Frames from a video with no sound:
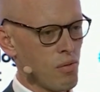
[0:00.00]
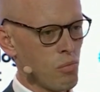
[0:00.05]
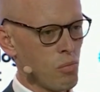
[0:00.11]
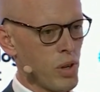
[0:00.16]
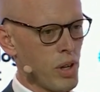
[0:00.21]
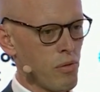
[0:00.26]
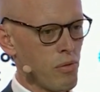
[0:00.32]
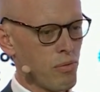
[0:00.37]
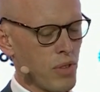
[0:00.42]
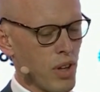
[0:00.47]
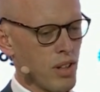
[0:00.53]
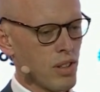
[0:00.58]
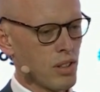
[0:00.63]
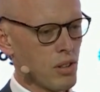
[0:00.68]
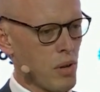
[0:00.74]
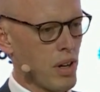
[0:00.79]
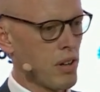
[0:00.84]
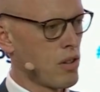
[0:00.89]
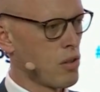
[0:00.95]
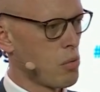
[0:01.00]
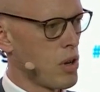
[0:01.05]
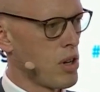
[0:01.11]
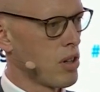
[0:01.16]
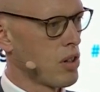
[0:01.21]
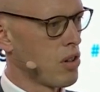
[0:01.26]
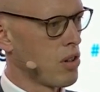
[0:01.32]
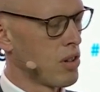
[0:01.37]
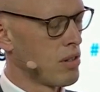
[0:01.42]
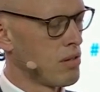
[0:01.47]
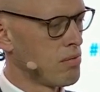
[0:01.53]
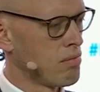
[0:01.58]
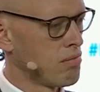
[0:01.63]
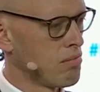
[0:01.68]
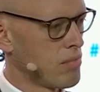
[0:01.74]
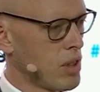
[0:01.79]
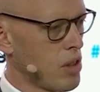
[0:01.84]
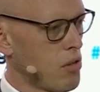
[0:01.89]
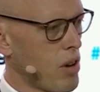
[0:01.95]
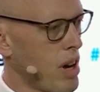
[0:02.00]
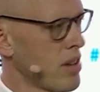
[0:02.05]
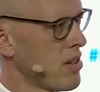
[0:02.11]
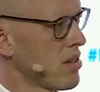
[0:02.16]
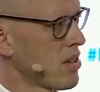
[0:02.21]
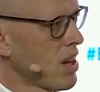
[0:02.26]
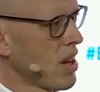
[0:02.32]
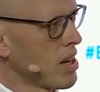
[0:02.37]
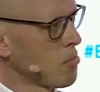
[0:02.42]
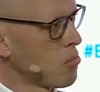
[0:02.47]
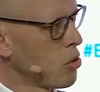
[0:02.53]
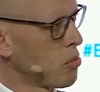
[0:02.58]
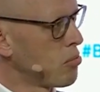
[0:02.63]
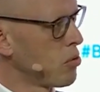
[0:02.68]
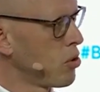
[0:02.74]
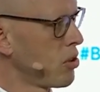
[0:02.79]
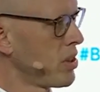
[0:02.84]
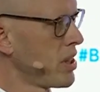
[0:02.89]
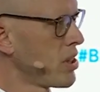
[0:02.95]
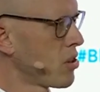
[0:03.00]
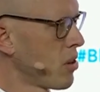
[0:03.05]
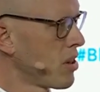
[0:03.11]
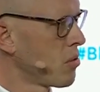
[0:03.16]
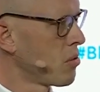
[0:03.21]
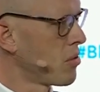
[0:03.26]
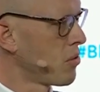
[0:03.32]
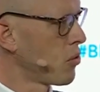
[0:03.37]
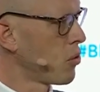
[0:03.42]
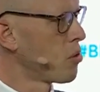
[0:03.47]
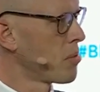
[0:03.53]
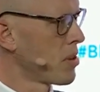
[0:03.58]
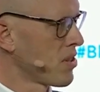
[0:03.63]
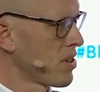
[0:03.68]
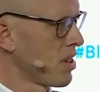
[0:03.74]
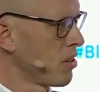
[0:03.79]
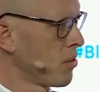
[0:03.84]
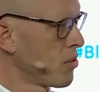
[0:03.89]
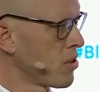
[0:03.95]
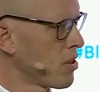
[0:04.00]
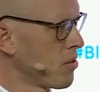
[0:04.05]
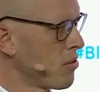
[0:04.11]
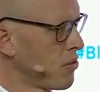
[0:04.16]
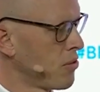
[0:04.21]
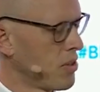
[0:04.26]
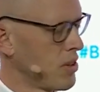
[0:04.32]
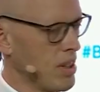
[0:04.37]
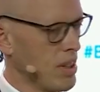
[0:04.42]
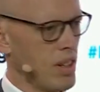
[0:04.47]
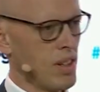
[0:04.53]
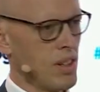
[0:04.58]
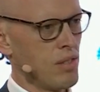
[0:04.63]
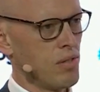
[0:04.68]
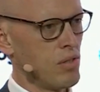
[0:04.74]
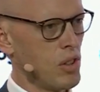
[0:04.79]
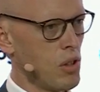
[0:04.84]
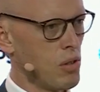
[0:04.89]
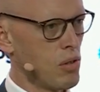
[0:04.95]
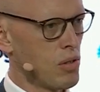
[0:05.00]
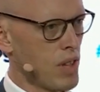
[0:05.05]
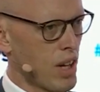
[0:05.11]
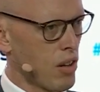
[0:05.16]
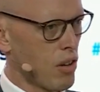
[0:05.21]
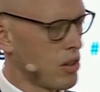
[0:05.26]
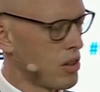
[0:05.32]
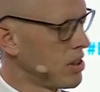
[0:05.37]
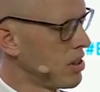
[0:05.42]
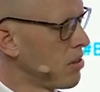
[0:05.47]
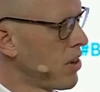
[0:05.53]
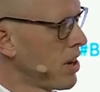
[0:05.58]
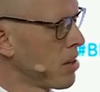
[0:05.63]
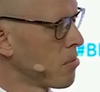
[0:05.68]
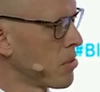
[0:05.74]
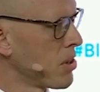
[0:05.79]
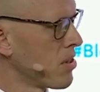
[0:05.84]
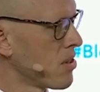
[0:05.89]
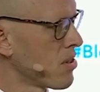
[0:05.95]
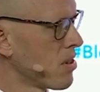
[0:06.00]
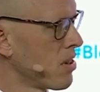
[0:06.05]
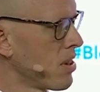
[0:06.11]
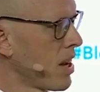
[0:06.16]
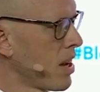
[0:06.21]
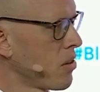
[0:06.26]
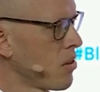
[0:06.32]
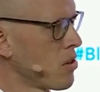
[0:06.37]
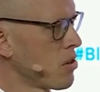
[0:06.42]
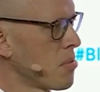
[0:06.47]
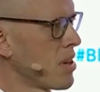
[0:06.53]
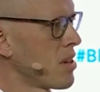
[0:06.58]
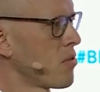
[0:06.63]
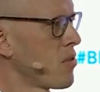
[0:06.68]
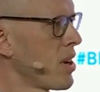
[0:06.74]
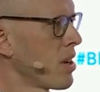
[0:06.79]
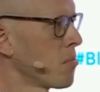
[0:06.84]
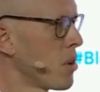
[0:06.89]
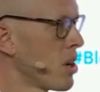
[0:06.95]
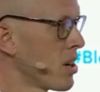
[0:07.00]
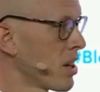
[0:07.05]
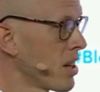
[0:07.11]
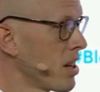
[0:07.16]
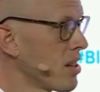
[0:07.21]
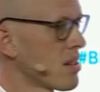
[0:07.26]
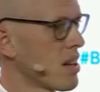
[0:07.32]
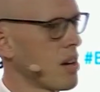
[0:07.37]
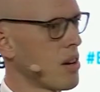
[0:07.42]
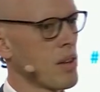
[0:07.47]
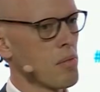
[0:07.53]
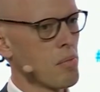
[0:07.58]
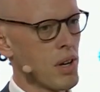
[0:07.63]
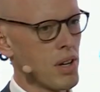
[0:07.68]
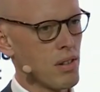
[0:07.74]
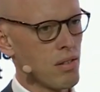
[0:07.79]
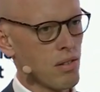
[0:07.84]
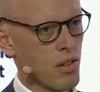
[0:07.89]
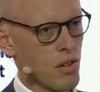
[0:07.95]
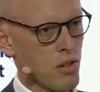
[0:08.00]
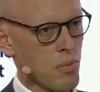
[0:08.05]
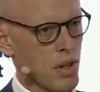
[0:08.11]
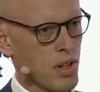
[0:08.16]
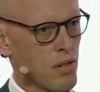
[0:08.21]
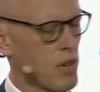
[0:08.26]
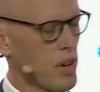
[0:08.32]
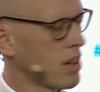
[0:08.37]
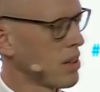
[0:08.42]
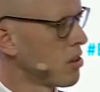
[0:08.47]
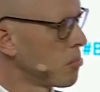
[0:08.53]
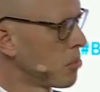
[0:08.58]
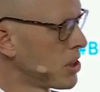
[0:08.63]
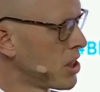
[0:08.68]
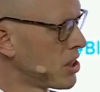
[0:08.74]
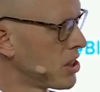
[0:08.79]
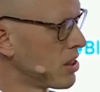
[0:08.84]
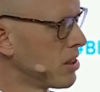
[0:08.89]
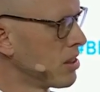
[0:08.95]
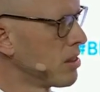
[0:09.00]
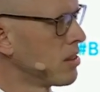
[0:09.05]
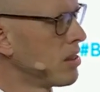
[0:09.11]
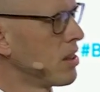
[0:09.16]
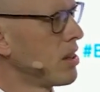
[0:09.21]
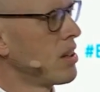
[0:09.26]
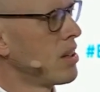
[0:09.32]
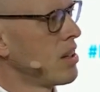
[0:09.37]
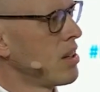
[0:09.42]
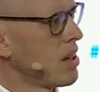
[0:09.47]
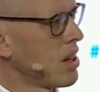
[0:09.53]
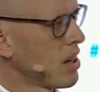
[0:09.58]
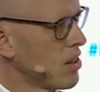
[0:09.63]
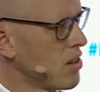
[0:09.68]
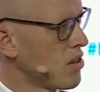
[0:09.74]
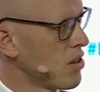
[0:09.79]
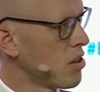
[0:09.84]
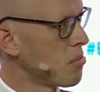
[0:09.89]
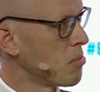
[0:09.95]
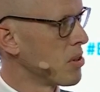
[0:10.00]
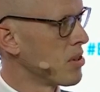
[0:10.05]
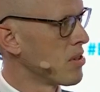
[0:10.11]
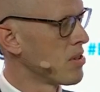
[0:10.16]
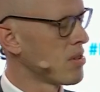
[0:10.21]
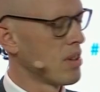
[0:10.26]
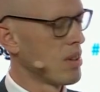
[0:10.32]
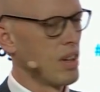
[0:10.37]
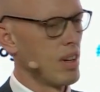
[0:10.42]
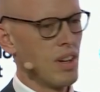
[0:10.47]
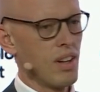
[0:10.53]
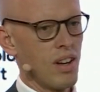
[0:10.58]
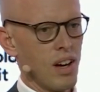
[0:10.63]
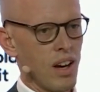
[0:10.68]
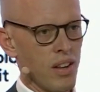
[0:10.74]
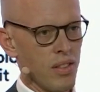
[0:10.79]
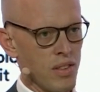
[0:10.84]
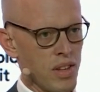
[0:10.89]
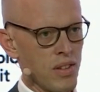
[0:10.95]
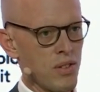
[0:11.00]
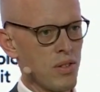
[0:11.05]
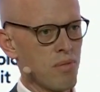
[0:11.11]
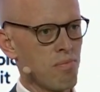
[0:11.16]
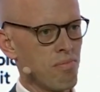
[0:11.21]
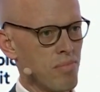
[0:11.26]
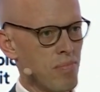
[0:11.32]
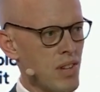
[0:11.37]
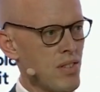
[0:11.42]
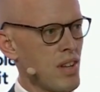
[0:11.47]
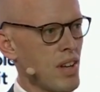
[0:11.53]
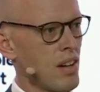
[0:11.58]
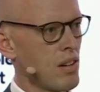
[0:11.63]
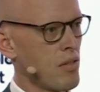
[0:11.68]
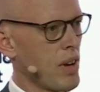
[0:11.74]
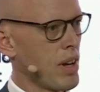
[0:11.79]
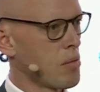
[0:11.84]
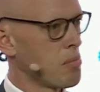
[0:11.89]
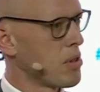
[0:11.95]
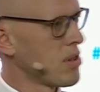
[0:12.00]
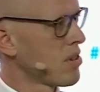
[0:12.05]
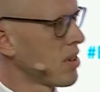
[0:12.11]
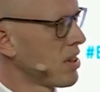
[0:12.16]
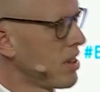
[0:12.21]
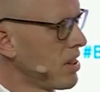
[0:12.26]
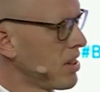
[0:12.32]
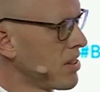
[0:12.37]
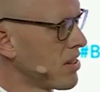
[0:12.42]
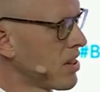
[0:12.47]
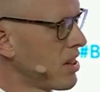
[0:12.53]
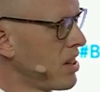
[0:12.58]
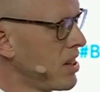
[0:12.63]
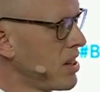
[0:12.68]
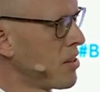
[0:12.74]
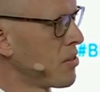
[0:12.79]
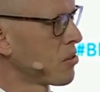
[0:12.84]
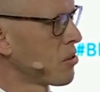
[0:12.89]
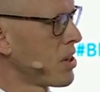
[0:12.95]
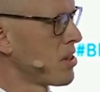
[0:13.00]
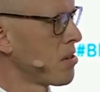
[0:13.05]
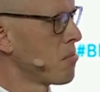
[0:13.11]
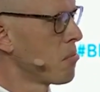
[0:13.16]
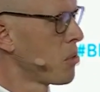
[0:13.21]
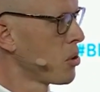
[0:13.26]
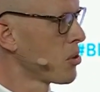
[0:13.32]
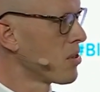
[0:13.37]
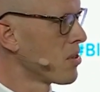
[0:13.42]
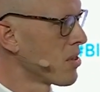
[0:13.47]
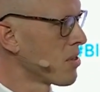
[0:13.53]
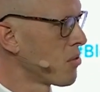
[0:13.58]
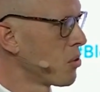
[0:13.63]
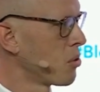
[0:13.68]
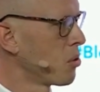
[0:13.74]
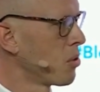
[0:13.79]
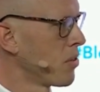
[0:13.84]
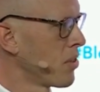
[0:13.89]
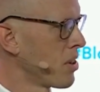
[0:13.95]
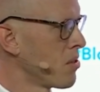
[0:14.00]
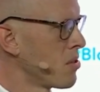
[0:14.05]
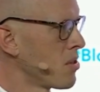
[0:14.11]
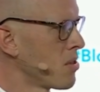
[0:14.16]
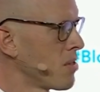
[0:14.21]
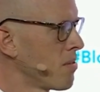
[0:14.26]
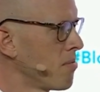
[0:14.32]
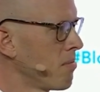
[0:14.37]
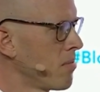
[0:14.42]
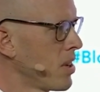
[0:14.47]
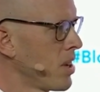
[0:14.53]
we've done quite a lot of work on horizon scanning more broadly, trying to inform ourselves of new technology developments and how those might affect markets, those might affect competition and consumers. And this set of developments is clearly of great importance for all of those